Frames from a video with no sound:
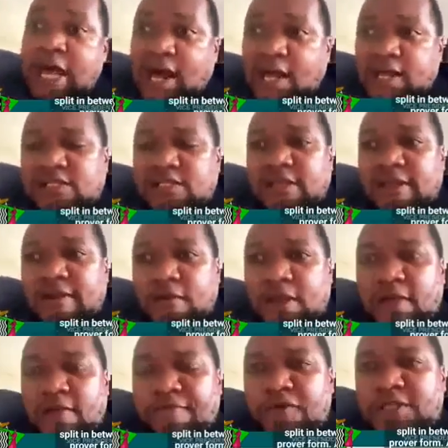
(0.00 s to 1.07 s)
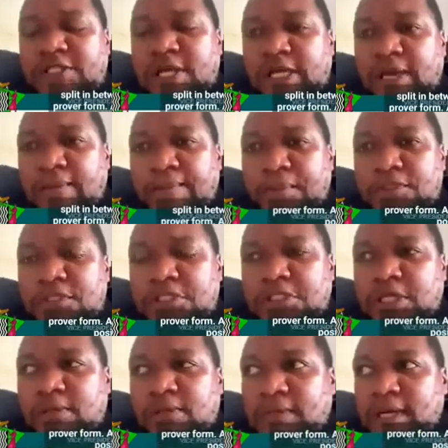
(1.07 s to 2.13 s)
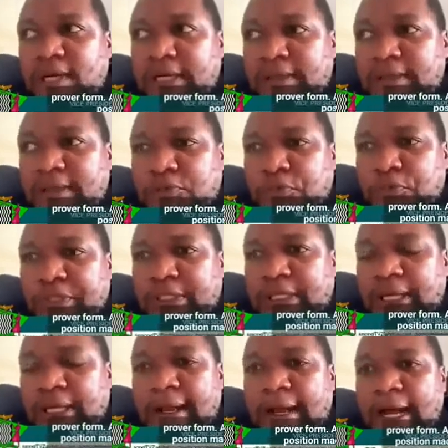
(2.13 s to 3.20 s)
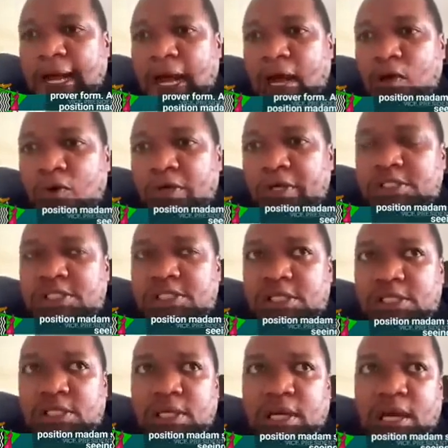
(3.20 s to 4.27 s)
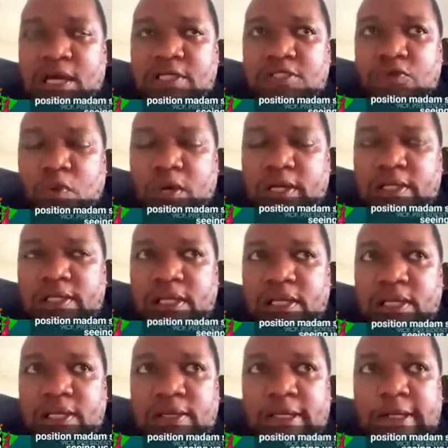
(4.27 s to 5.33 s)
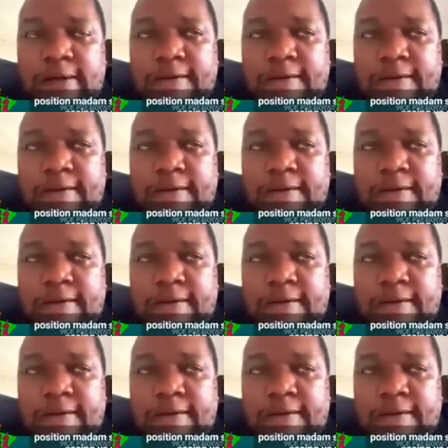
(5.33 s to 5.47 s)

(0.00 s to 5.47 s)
And if we take a position, Madam Speaker, are we seeing us one day